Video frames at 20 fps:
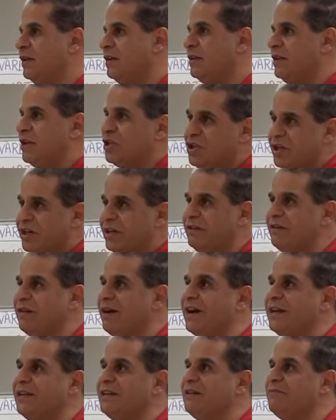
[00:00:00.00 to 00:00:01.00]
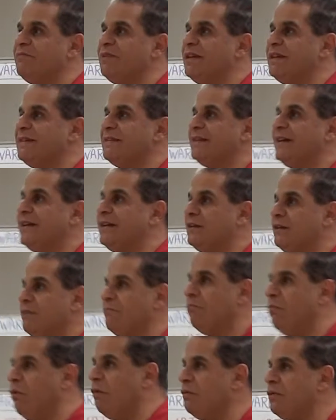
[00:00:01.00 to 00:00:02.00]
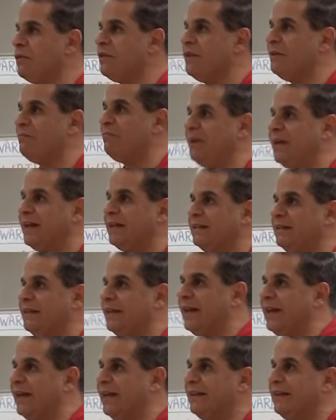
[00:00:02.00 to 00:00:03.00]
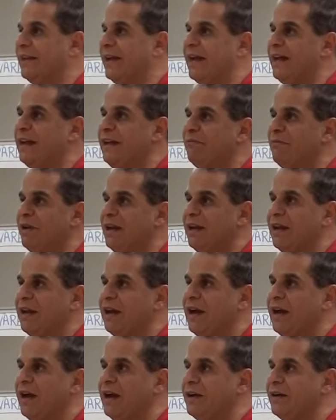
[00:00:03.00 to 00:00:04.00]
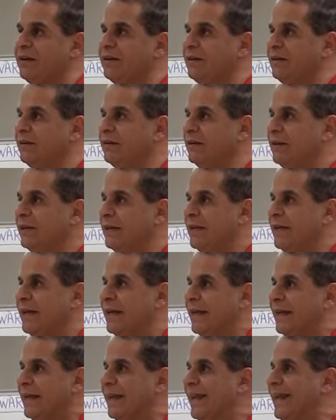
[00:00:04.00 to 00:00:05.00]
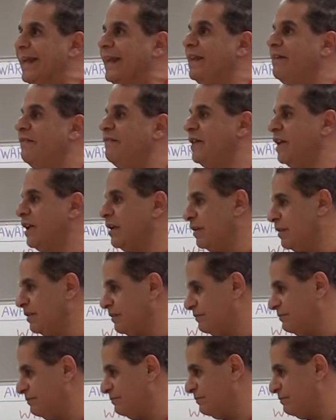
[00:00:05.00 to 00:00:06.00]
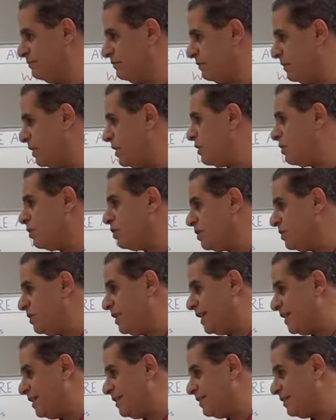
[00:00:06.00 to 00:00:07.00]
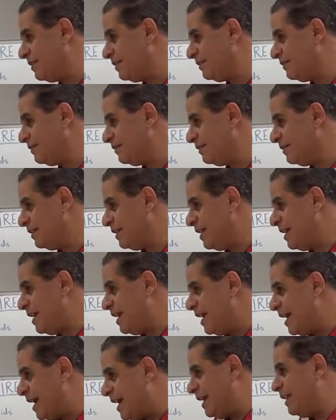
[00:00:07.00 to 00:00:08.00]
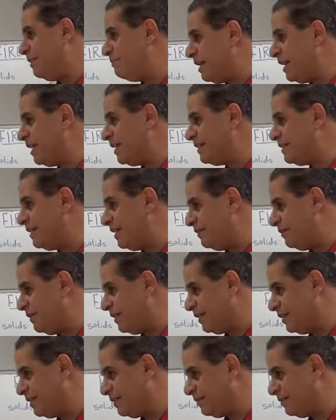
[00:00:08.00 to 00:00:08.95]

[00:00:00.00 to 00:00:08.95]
The shared item is that both the plant and animal are living. They are not dead. Animal is living.